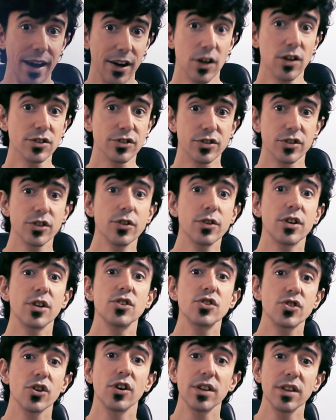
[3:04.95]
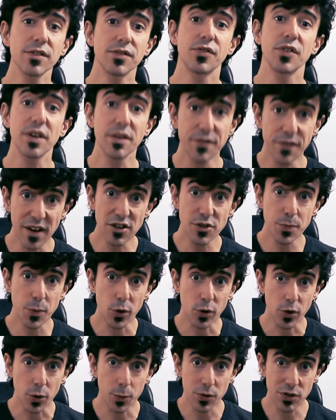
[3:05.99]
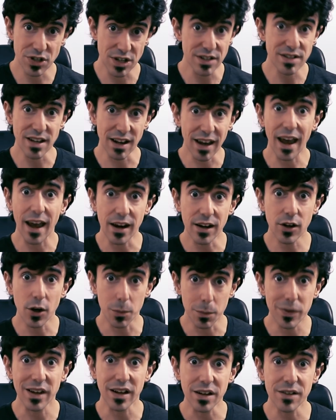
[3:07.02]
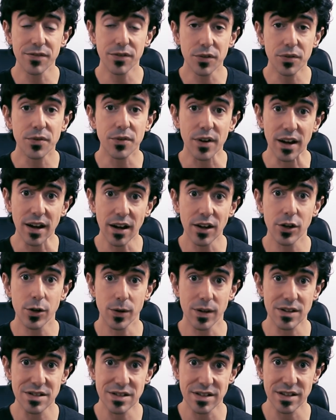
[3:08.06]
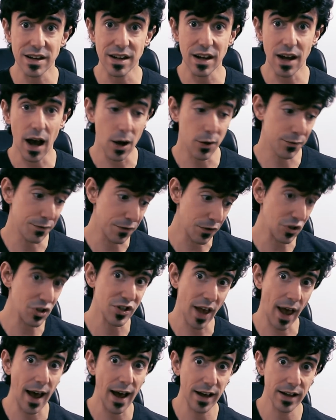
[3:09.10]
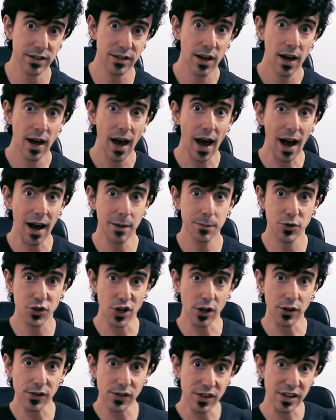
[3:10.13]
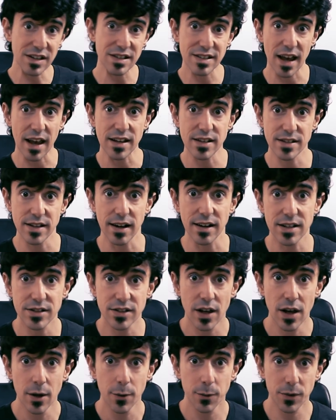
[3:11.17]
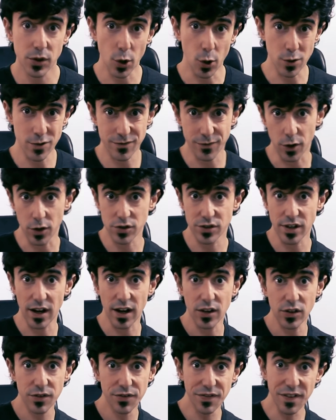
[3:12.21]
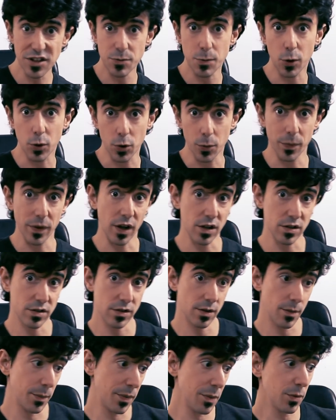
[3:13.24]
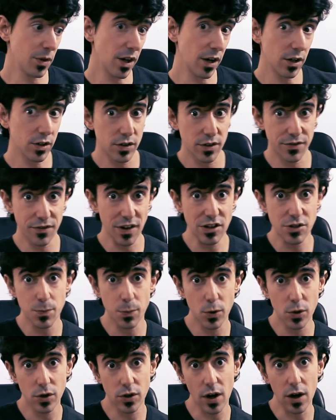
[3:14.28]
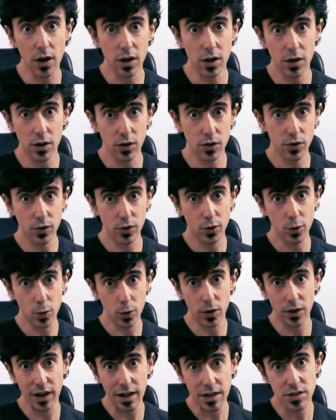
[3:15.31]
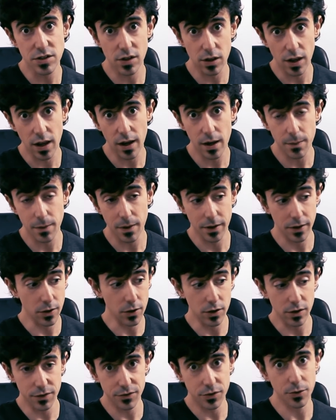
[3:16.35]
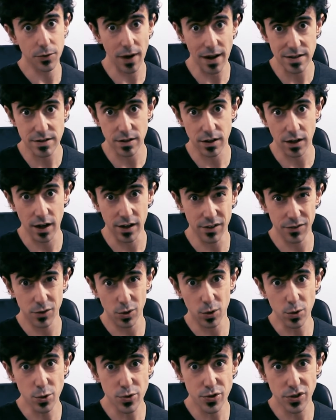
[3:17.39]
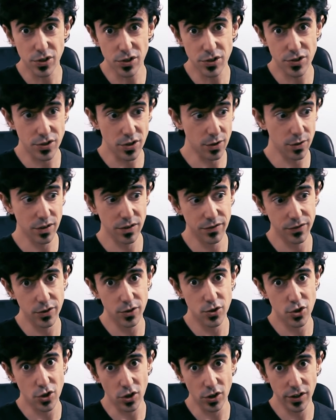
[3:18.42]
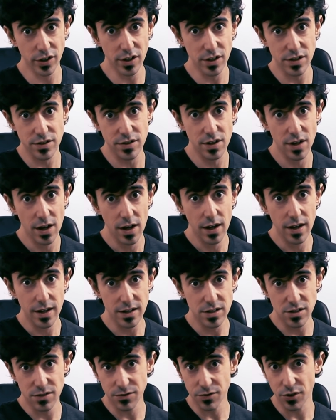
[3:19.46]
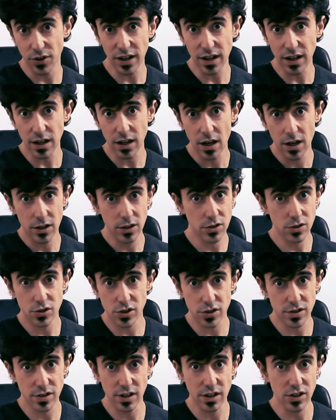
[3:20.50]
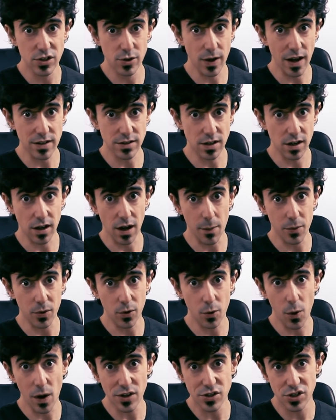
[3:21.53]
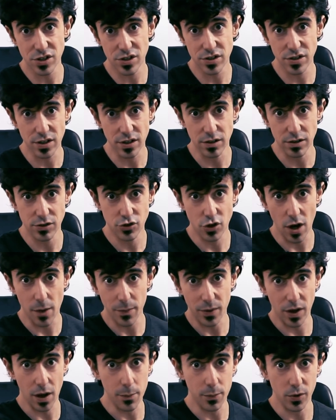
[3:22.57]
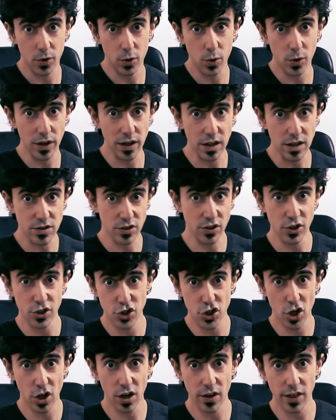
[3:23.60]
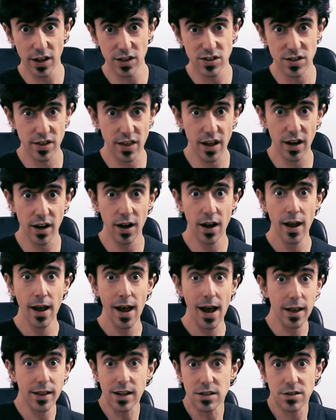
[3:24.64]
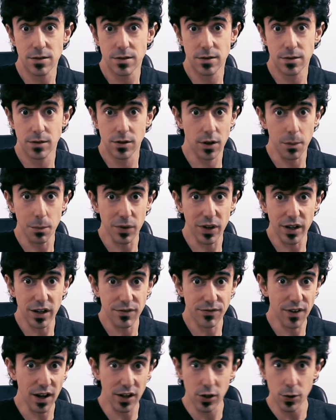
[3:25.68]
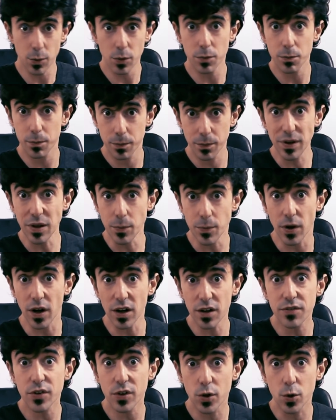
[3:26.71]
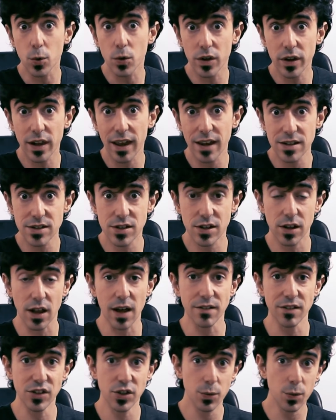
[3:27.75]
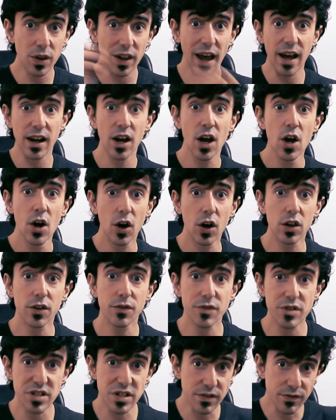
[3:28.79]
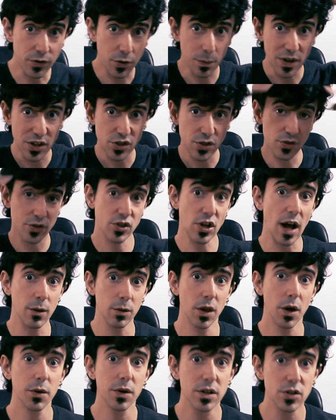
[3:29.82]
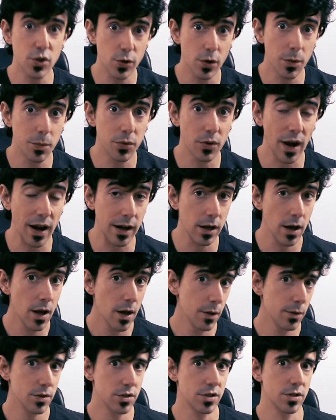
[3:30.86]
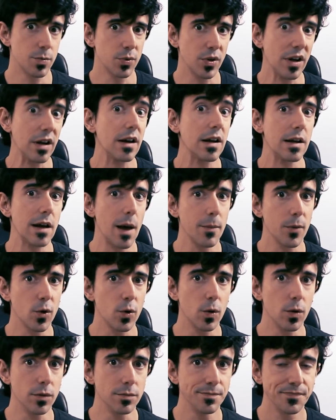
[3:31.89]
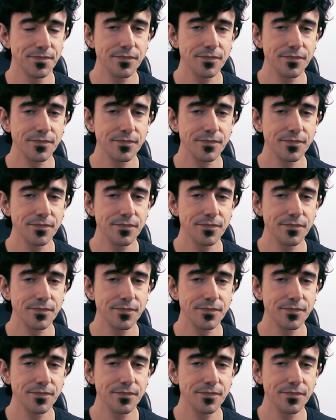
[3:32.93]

And also you can join the free Facebook group, which is again completely for free, and you can see how firsthand I'm sharing these case studies with those folks that are on the Facebook group, because the people that are on the Facebook are on the Cool Kids Club and all of the rest are kind of the losers. So if you join us, it's free. You just need to ask a couple questions and drop a couple cookies in a jar that's there, and that's completely fine. You will be part of the Cool Kids Club and you will get all of this information downloaded to your brain, which is pretty damn cool.